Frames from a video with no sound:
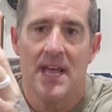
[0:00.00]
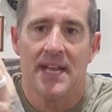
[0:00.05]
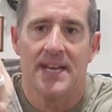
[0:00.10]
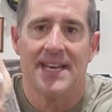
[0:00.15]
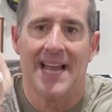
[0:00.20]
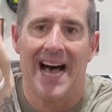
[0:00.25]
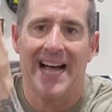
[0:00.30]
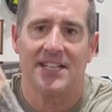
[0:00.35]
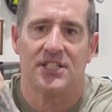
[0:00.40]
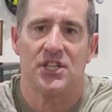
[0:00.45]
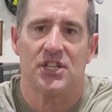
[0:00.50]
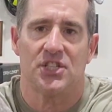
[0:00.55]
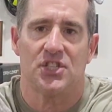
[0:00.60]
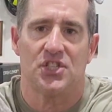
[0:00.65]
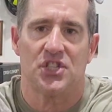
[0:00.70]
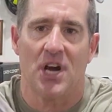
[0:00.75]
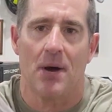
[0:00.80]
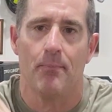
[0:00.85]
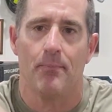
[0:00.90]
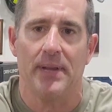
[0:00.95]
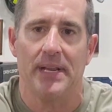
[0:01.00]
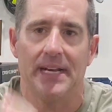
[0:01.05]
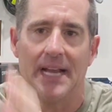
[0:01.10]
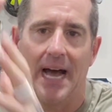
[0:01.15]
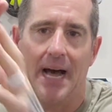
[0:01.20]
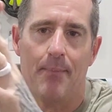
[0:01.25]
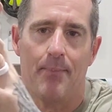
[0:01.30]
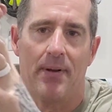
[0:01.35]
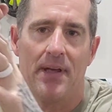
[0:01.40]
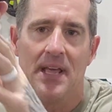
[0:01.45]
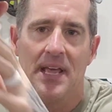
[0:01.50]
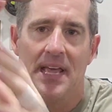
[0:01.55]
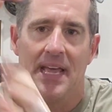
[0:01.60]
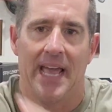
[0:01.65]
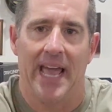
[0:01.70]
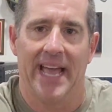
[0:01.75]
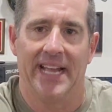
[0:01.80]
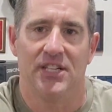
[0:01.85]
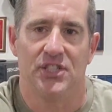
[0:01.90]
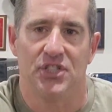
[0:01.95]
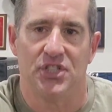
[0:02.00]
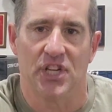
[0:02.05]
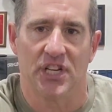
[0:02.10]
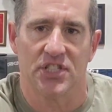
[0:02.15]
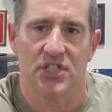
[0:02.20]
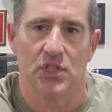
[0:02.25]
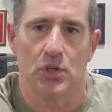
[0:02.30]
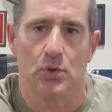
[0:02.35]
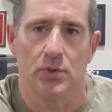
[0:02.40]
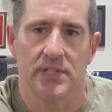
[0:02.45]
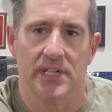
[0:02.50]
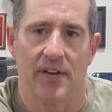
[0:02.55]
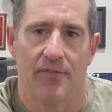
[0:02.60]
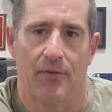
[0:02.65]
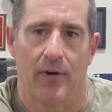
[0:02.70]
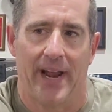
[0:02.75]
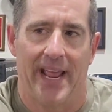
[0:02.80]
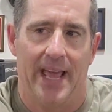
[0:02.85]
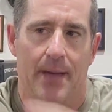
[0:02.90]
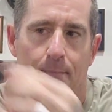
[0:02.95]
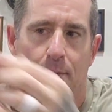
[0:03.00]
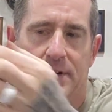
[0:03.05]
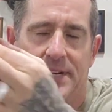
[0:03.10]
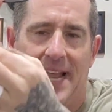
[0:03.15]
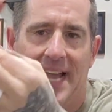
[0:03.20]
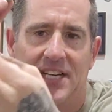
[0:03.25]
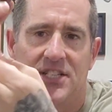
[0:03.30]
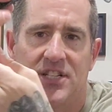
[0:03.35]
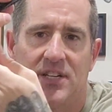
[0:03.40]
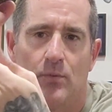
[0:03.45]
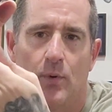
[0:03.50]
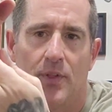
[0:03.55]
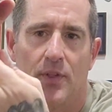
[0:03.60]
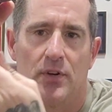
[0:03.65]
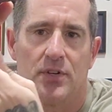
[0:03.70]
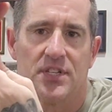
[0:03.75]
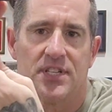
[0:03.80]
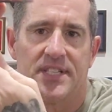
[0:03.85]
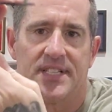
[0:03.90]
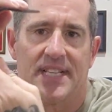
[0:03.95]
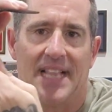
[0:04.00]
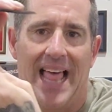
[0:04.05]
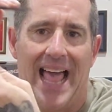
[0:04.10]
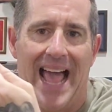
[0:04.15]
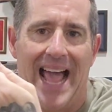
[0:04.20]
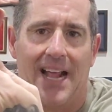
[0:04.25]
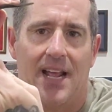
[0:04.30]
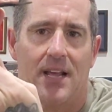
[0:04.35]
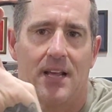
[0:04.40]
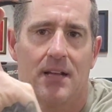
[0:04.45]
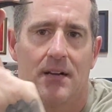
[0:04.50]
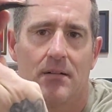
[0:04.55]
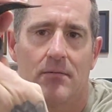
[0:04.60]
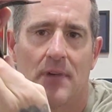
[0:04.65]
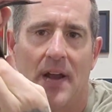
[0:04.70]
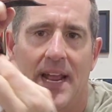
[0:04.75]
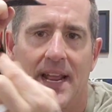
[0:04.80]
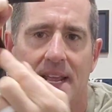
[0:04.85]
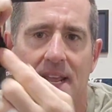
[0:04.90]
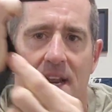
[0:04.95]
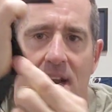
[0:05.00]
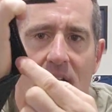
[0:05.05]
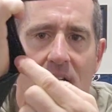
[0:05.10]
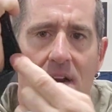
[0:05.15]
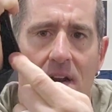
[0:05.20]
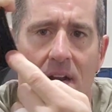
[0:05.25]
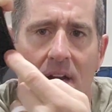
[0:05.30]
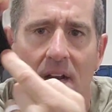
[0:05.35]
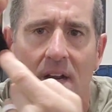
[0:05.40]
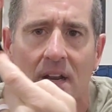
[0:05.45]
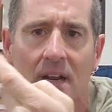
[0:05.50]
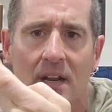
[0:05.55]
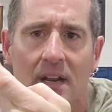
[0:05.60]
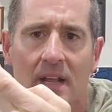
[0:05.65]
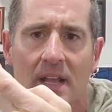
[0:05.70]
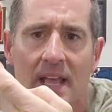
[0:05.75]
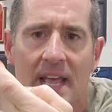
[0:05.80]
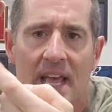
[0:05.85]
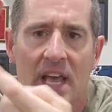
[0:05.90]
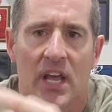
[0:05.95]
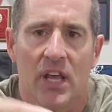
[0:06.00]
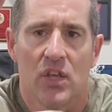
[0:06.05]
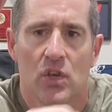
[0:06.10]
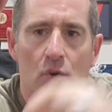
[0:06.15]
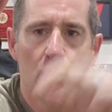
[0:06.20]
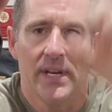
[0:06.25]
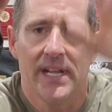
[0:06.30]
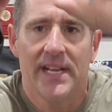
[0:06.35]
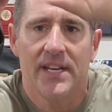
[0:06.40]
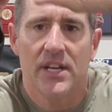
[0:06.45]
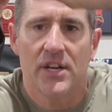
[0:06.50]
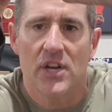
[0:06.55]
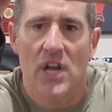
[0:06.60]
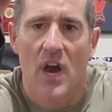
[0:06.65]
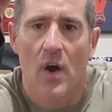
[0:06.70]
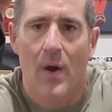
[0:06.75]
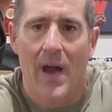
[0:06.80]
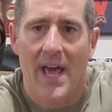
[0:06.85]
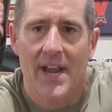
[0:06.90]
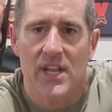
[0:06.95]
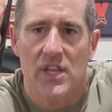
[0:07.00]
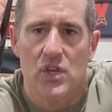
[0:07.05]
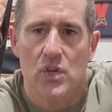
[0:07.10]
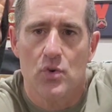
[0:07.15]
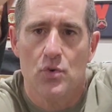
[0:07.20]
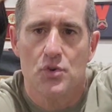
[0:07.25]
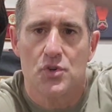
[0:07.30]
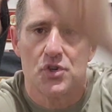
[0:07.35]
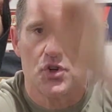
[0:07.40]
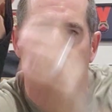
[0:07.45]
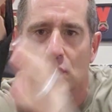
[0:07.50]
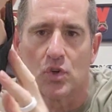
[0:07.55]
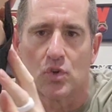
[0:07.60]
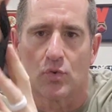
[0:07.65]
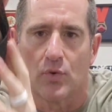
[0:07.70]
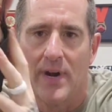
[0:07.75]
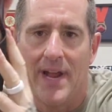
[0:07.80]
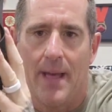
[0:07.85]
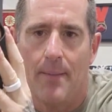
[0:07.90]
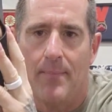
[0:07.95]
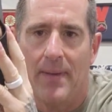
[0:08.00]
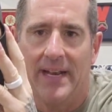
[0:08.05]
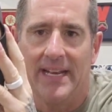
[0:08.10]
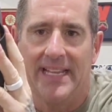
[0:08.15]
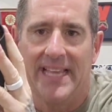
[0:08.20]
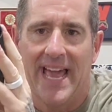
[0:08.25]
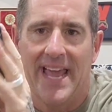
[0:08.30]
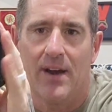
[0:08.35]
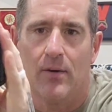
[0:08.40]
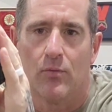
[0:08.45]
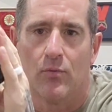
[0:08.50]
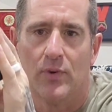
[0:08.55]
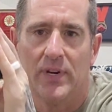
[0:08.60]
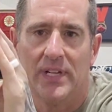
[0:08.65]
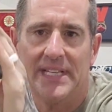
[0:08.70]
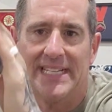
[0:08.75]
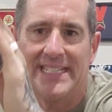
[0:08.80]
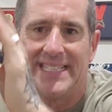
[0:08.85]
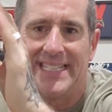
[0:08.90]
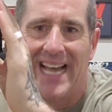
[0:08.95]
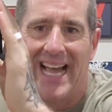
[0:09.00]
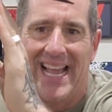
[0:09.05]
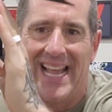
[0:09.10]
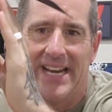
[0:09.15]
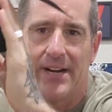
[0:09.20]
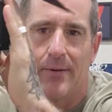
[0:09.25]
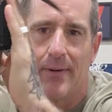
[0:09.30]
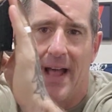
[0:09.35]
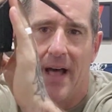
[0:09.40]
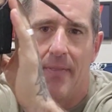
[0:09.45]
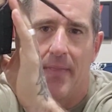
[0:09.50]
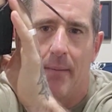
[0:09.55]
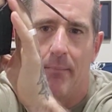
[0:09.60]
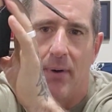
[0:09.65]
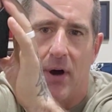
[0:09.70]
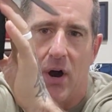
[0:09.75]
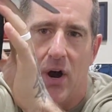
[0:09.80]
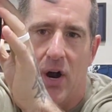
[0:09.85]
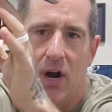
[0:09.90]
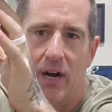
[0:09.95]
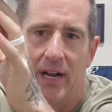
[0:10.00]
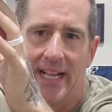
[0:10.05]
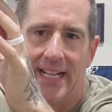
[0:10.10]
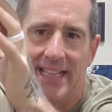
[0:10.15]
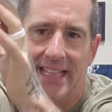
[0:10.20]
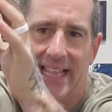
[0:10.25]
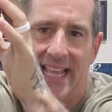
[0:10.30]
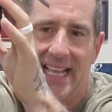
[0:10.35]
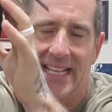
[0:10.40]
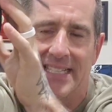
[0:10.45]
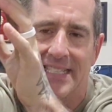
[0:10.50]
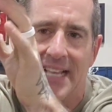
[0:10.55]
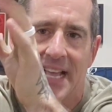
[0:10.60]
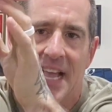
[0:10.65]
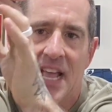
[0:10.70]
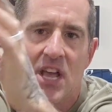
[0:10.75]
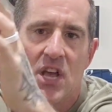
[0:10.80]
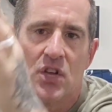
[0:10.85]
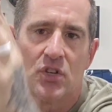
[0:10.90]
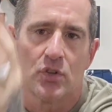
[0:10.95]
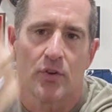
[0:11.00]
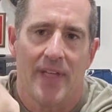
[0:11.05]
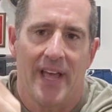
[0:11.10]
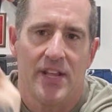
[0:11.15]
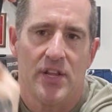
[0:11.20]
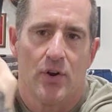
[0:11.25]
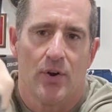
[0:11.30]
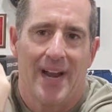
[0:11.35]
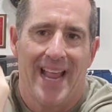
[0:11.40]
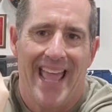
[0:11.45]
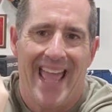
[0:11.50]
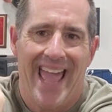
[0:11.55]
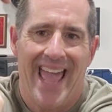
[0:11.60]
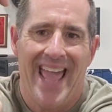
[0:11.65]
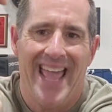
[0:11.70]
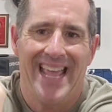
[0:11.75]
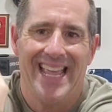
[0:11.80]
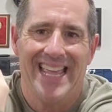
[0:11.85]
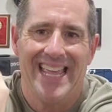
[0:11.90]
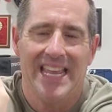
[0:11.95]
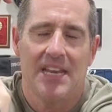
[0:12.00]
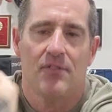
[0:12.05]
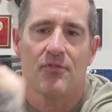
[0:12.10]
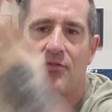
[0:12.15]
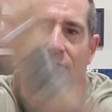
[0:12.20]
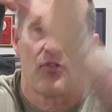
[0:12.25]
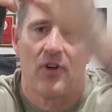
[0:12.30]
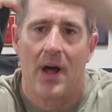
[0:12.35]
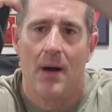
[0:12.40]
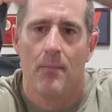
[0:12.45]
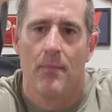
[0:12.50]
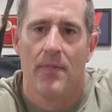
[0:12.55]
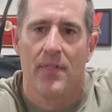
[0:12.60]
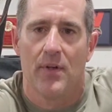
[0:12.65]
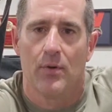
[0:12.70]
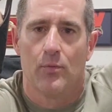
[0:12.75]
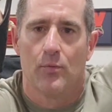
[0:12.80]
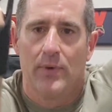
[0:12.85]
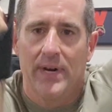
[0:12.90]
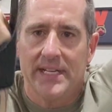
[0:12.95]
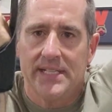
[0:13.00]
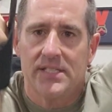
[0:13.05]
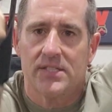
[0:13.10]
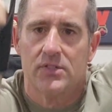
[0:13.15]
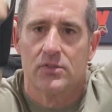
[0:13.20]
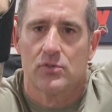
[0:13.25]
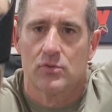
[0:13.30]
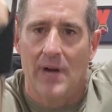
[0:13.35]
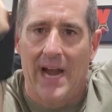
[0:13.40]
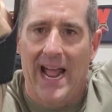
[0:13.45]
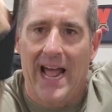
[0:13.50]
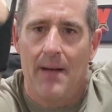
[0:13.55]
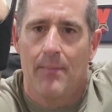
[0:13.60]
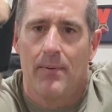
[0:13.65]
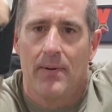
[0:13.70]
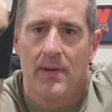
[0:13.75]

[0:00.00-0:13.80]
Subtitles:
not just jumping up and just using it for hand protection where there's slack right here. You need to know how to use your grip and get it really tight around the bar like this, so that you're hanging from the wrist strap,